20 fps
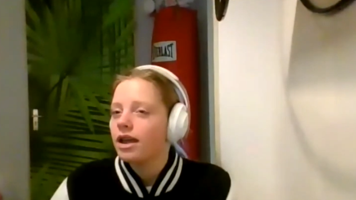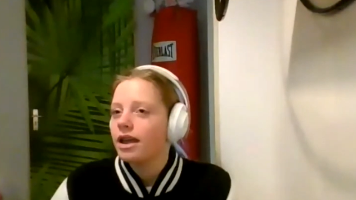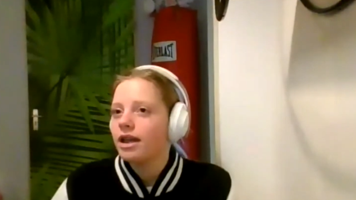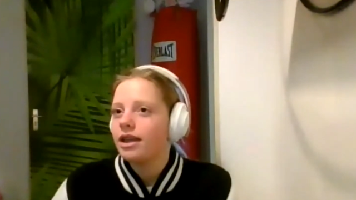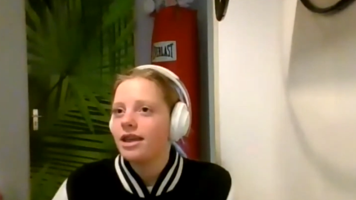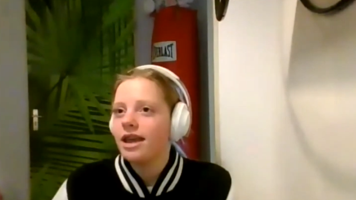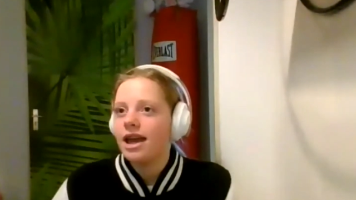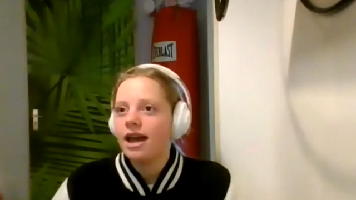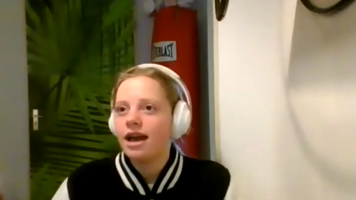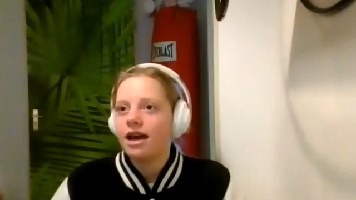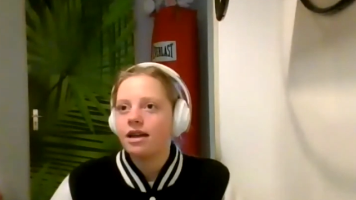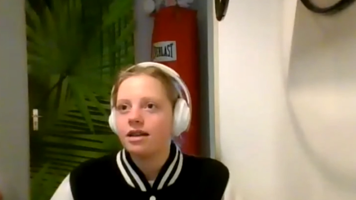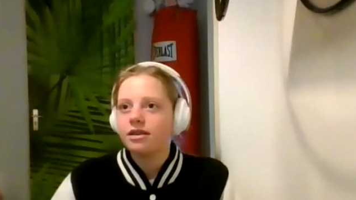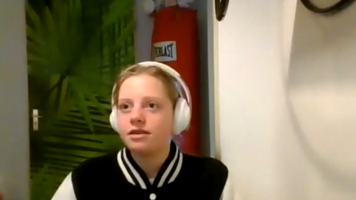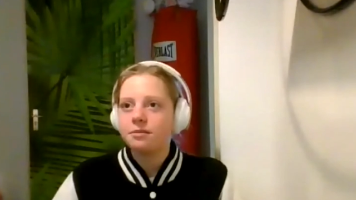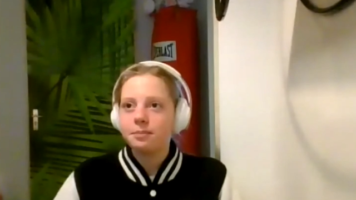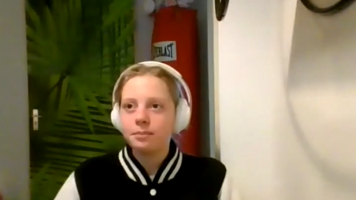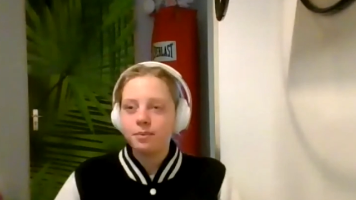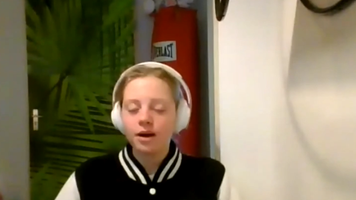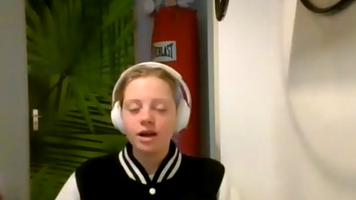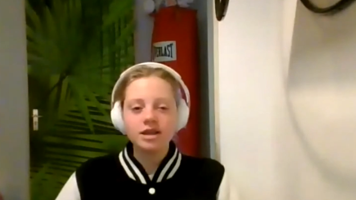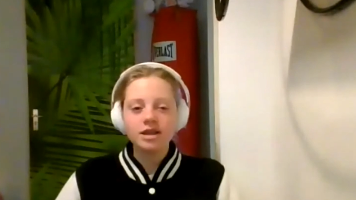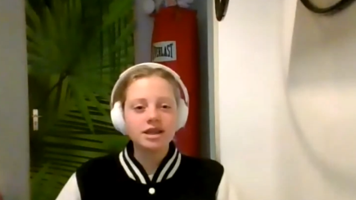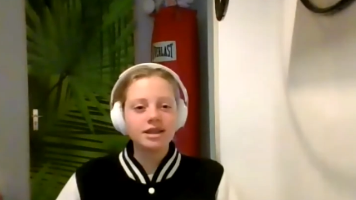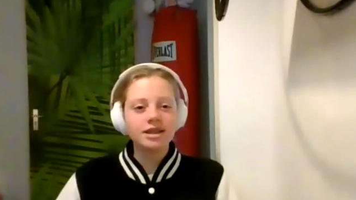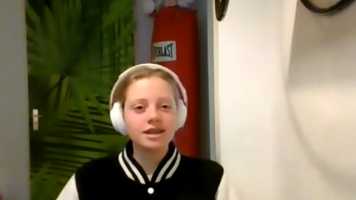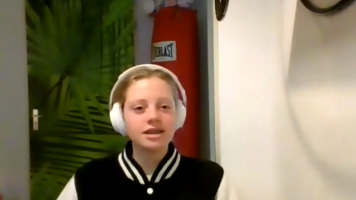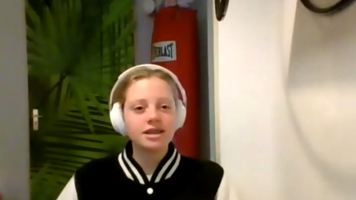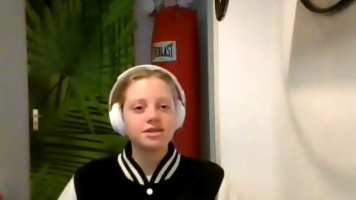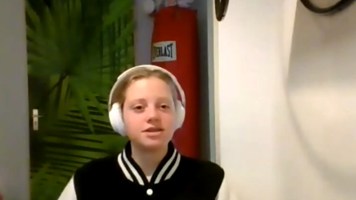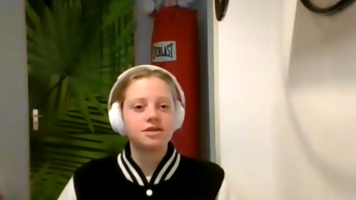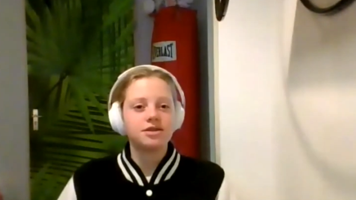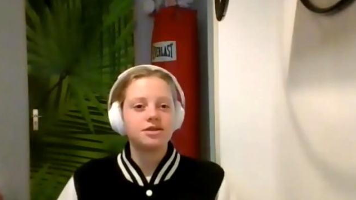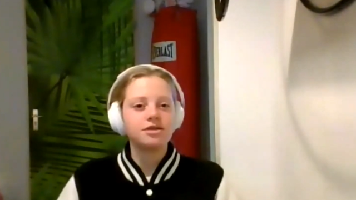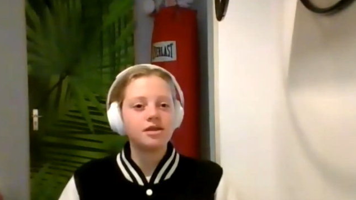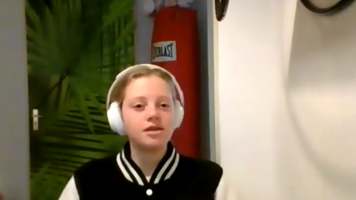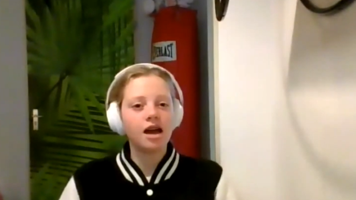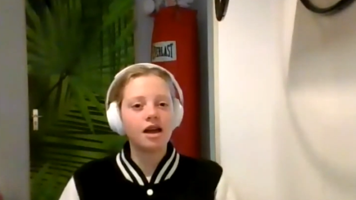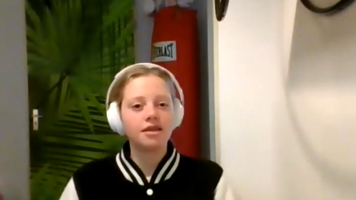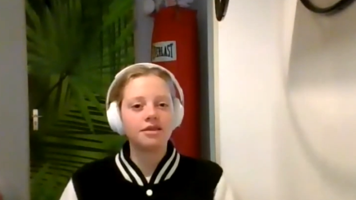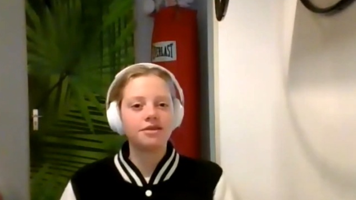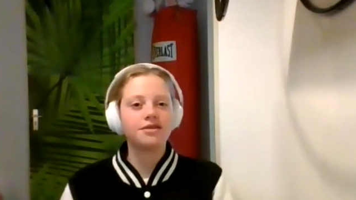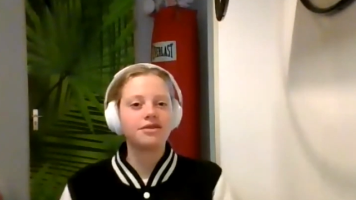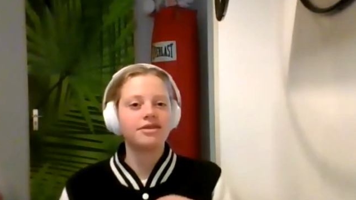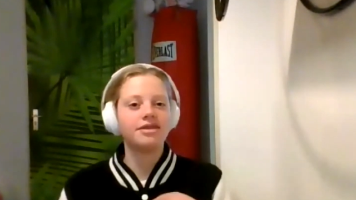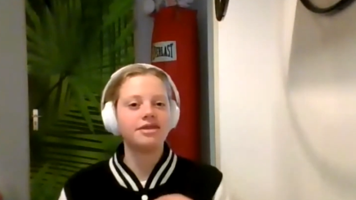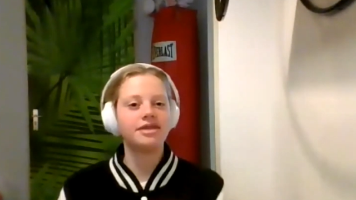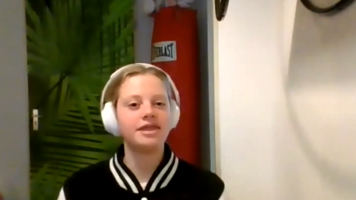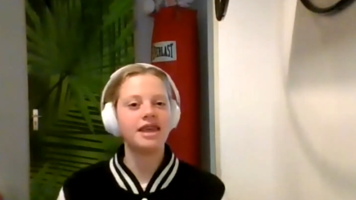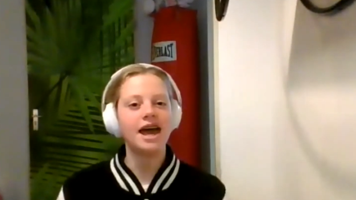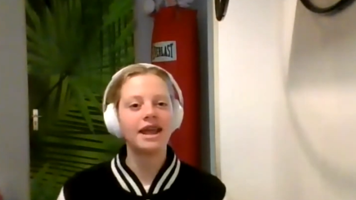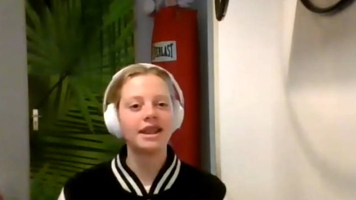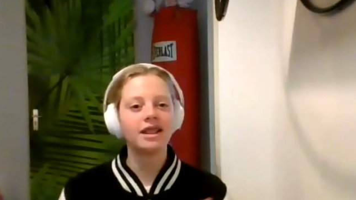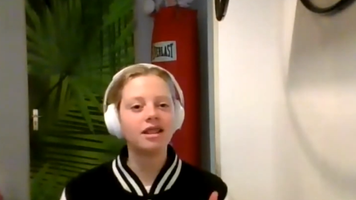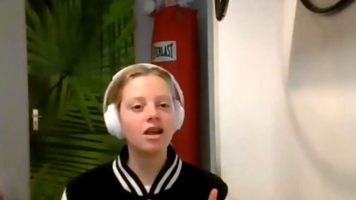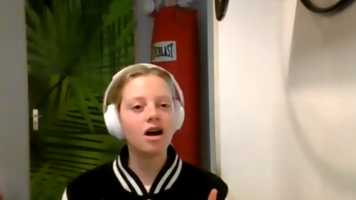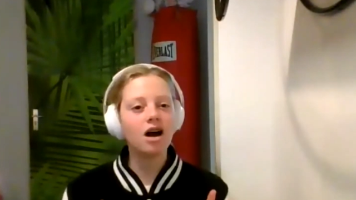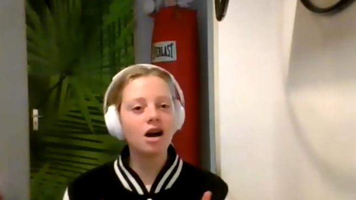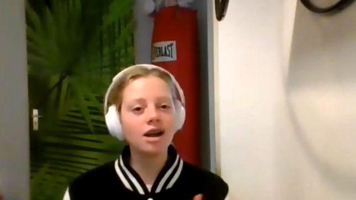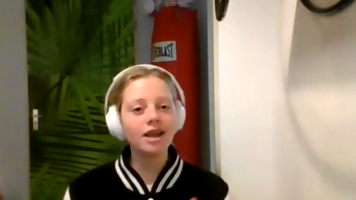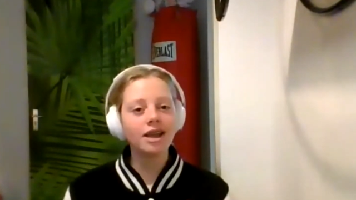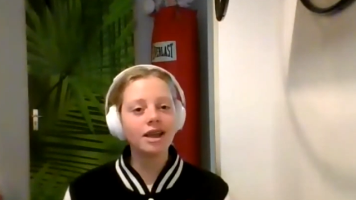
yeah, the project is not that long.